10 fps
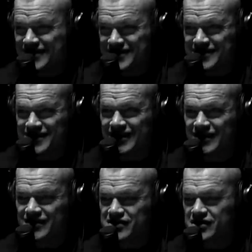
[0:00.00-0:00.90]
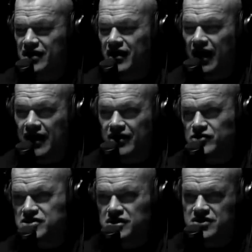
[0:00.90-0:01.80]
this is like this.
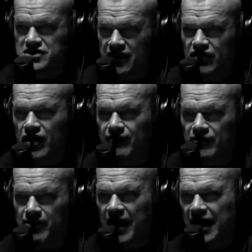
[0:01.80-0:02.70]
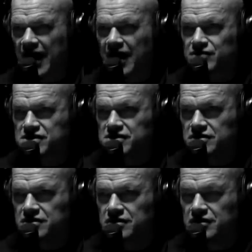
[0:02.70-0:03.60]
Echo's saving up to buy a house.
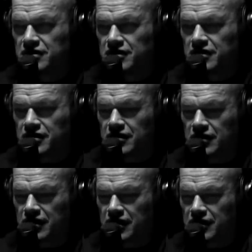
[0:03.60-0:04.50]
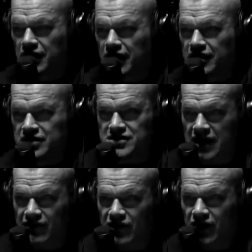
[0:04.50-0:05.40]
Yeah and and he's
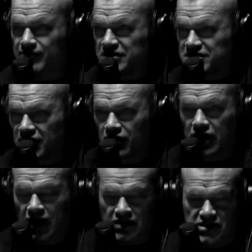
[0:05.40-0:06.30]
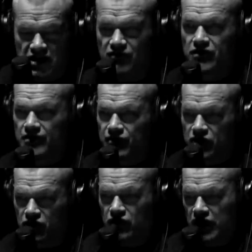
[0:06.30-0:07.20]
saving up and he's like okay i saved
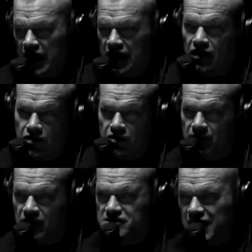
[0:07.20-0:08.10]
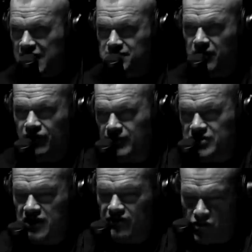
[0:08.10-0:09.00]
you know 800 bucks last month i'm gonna
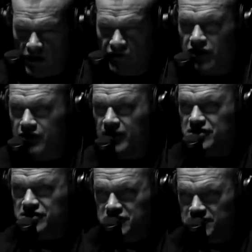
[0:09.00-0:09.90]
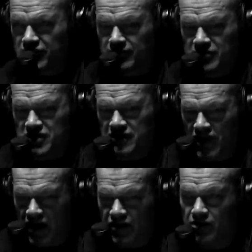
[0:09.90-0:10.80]
save 1200 bucks this month i'm gonna save
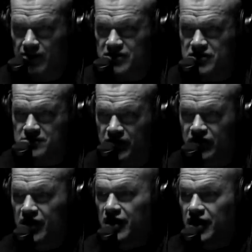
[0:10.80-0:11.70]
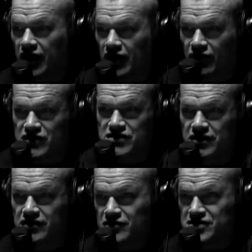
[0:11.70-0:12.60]
900 bucks this month and all of a
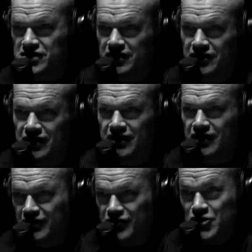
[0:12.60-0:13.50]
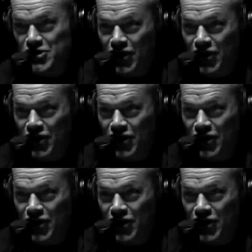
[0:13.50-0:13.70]
sudden you see a, a new